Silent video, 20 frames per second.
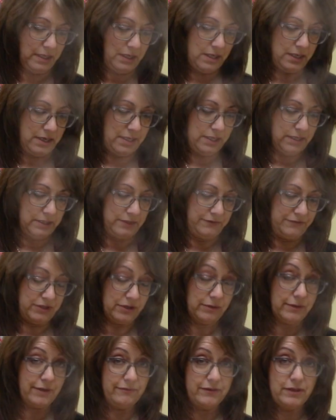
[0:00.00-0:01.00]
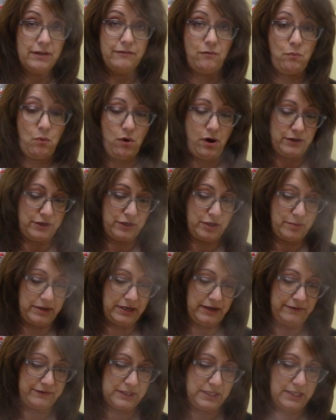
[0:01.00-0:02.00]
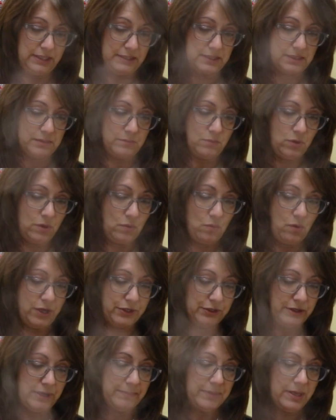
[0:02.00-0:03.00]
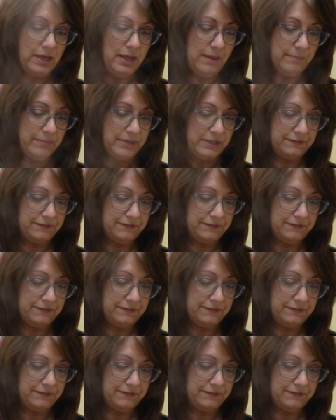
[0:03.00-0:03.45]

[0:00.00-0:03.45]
And if you don't have enough water, you might have to heat some more water up. But